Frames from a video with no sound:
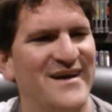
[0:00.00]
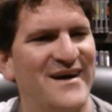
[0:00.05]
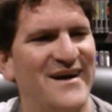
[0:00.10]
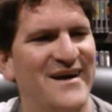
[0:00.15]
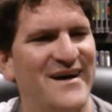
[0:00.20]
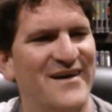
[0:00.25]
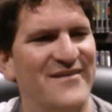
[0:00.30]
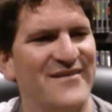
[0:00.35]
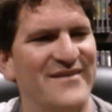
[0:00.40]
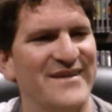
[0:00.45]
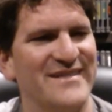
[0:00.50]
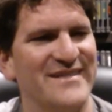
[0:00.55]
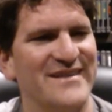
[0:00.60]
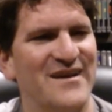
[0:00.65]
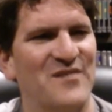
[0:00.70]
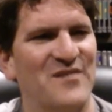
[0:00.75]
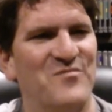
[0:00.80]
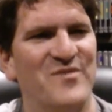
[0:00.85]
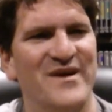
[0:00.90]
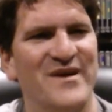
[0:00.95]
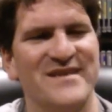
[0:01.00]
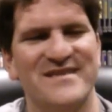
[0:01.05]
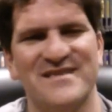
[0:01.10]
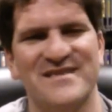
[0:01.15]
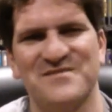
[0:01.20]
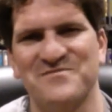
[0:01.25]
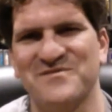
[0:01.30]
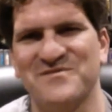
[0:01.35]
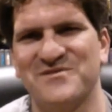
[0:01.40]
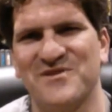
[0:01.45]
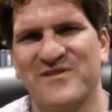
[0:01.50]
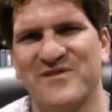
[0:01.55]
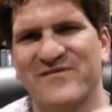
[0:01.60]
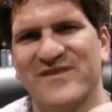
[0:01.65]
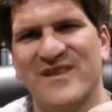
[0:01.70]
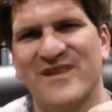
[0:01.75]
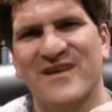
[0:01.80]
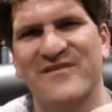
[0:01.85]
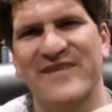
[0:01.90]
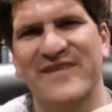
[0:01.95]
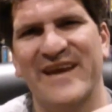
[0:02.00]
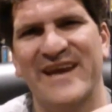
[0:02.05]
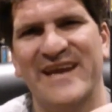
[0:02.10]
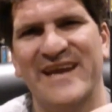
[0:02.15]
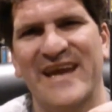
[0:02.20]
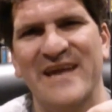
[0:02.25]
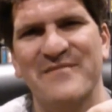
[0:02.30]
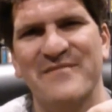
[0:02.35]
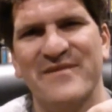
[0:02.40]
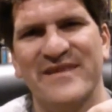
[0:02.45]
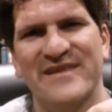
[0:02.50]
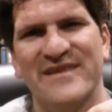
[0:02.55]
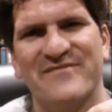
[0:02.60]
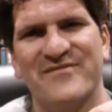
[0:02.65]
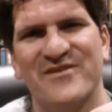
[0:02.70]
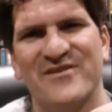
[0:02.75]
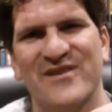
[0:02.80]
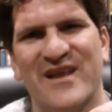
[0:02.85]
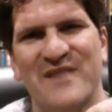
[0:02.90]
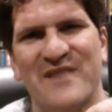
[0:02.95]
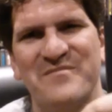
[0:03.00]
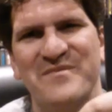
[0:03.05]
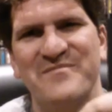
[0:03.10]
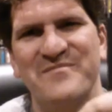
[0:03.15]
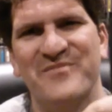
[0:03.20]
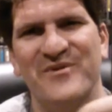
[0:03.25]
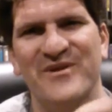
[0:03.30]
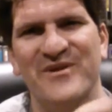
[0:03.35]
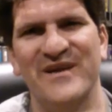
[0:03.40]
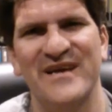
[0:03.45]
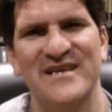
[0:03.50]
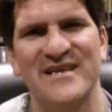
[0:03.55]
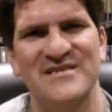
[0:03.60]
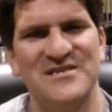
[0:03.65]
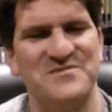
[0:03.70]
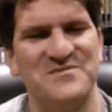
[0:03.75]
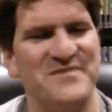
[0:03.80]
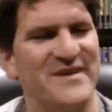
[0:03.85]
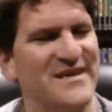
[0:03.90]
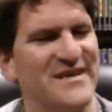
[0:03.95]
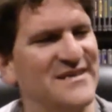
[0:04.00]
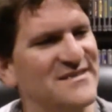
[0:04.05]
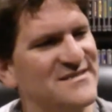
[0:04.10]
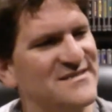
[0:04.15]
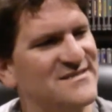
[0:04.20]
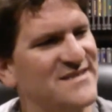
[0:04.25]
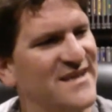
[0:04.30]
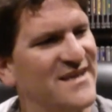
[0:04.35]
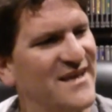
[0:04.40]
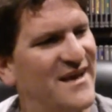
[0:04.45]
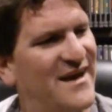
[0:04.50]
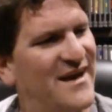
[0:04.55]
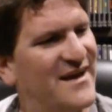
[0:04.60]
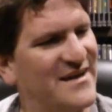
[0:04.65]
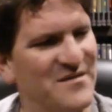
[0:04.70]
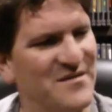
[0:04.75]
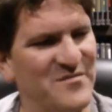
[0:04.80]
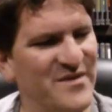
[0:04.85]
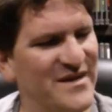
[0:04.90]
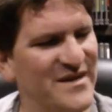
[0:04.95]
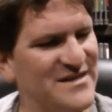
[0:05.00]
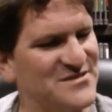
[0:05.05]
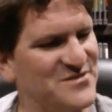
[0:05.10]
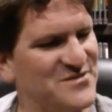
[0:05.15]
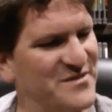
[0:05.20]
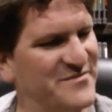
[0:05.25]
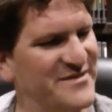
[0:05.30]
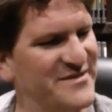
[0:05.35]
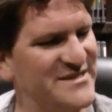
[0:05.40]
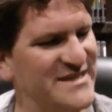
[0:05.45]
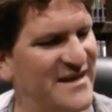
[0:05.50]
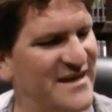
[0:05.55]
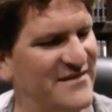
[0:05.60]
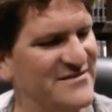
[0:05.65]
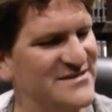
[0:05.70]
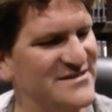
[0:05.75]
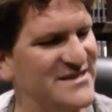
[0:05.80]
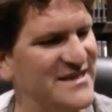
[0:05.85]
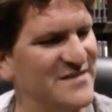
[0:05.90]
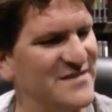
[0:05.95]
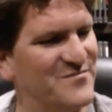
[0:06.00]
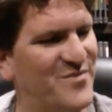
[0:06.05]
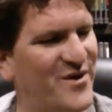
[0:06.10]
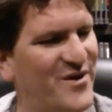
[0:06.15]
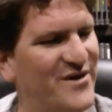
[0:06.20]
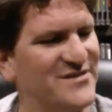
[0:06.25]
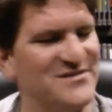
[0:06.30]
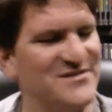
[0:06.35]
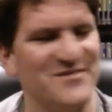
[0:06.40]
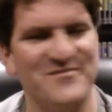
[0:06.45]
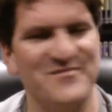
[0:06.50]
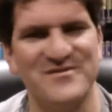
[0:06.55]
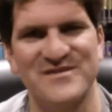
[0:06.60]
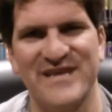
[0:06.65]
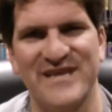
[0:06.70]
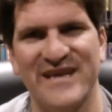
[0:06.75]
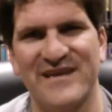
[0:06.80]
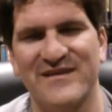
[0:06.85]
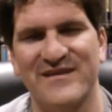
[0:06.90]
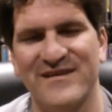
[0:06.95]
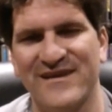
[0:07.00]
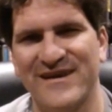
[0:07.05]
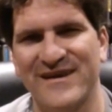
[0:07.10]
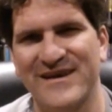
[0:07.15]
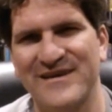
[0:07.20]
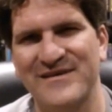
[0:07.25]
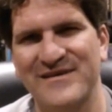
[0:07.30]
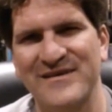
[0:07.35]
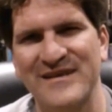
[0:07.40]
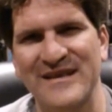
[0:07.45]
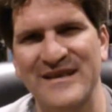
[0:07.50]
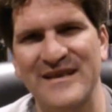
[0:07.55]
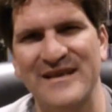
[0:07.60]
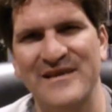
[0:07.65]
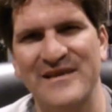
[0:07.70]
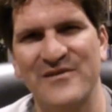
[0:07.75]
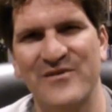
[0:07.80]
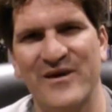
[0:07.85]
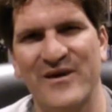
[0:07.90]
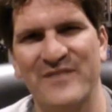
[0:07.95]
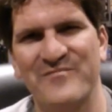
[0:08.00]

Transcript: Uh, right there, but this one's sort of a love-hate game, I think, for a lot of people, just because uh, it can be extremely challenging in parts, almost like, uh, you know,